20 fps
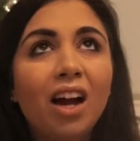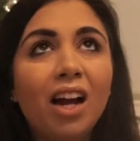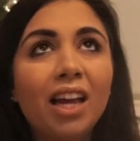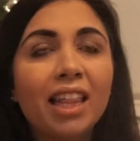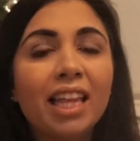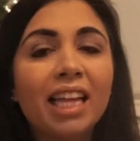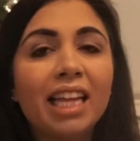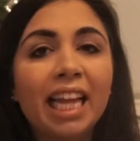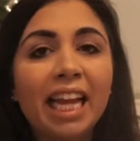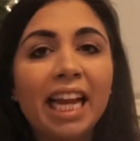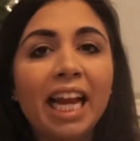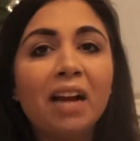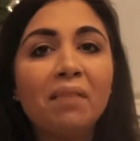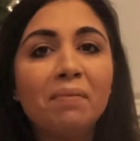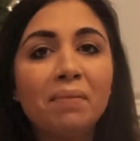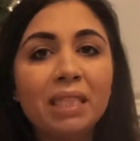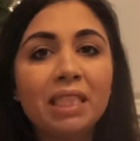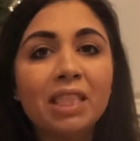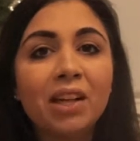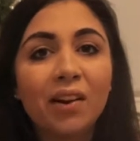I think they can
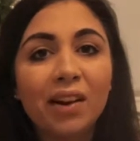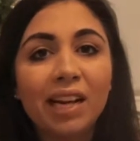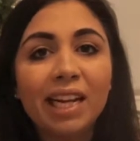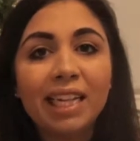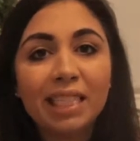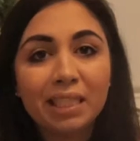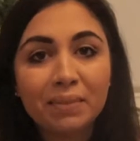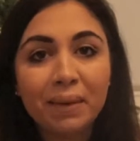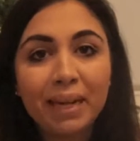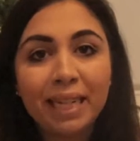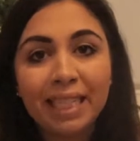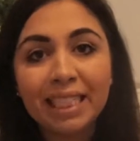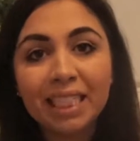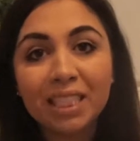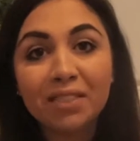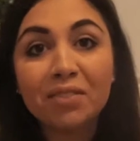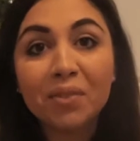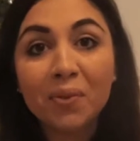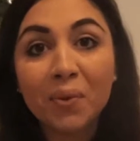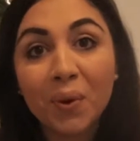be slightly
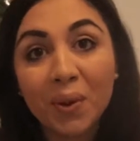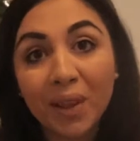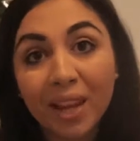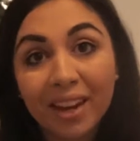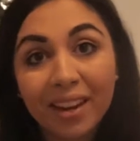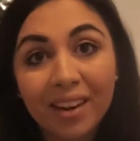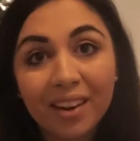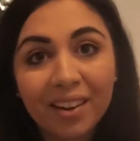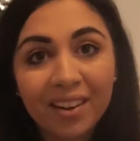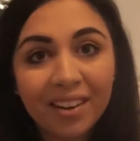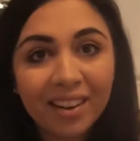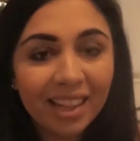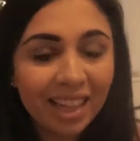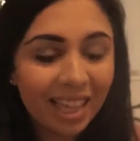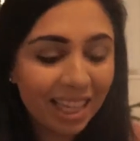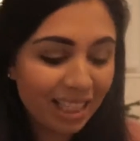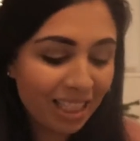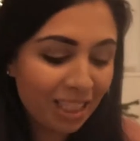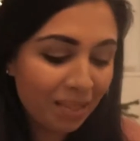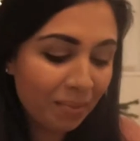expensive for what they are.
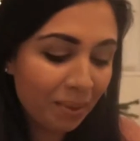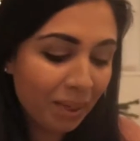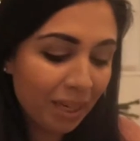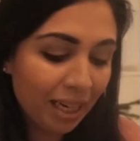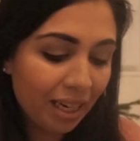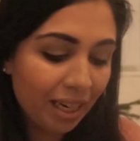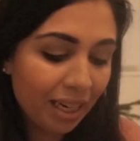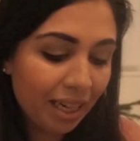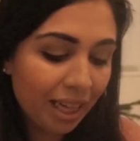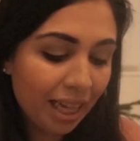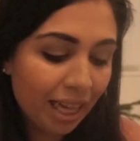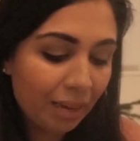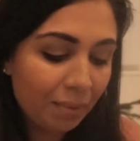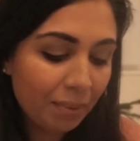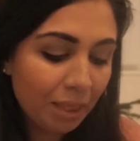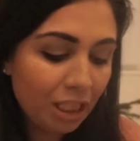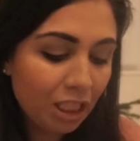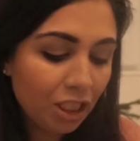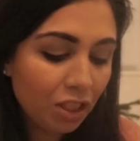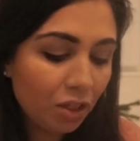Let's just put it like that.
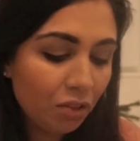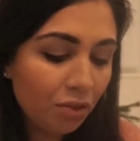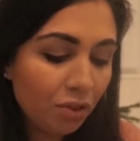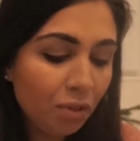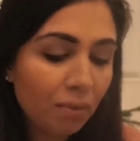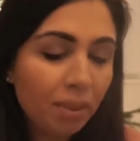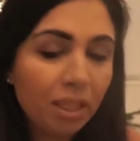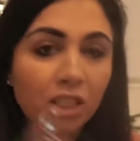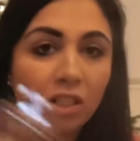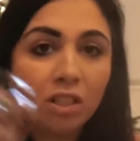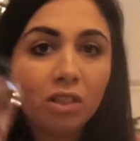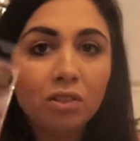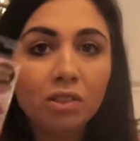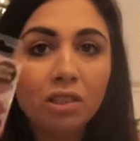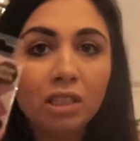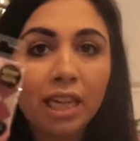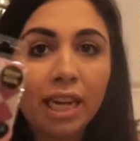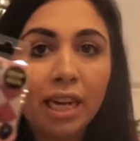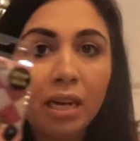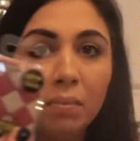But she's got a few bits. She's got a little
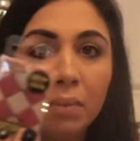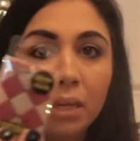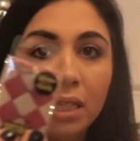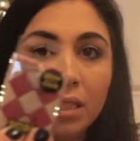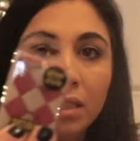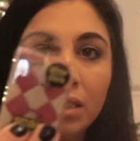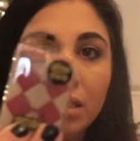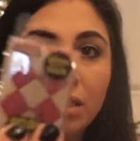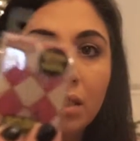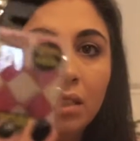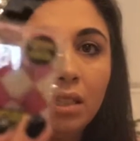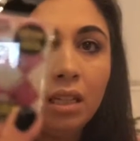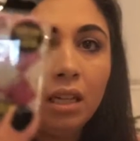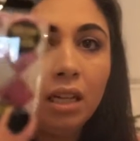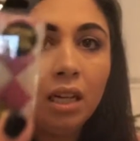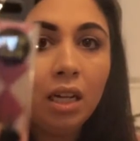snake puzzle,